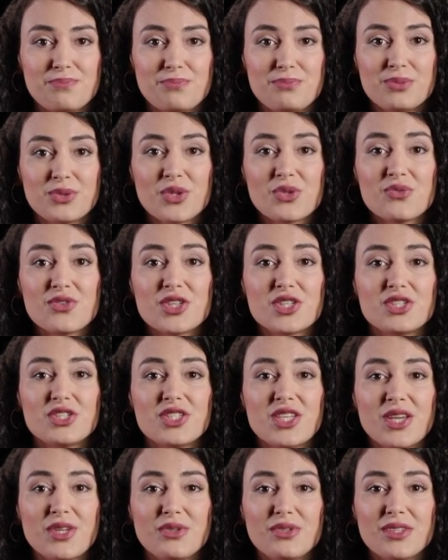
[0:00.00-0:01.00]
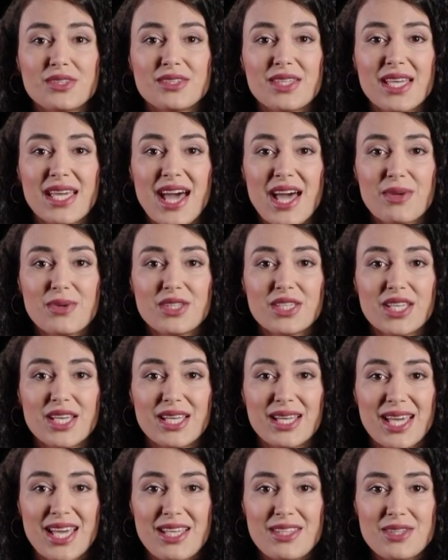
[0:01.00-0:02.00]
provers show that they
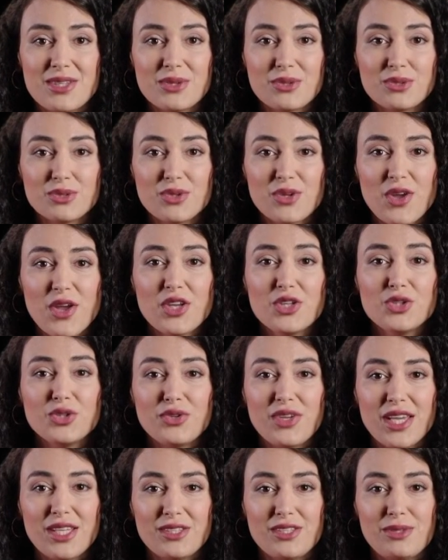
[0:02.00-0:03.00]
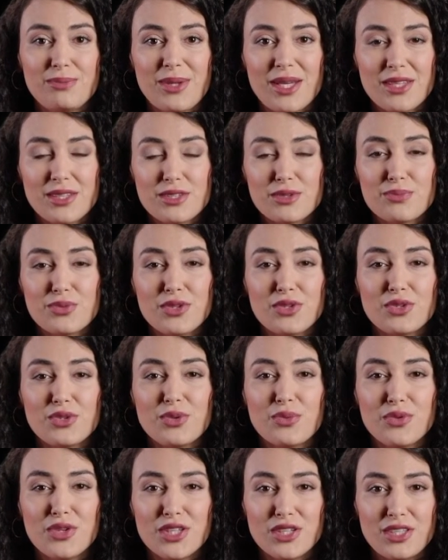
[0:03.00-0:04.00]
allocate unused hard drive space for
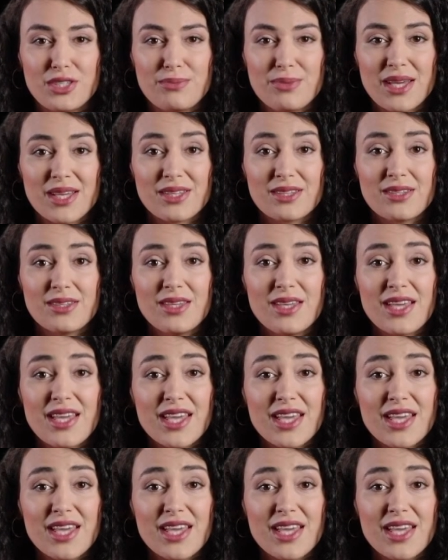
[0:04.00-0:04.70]
storage space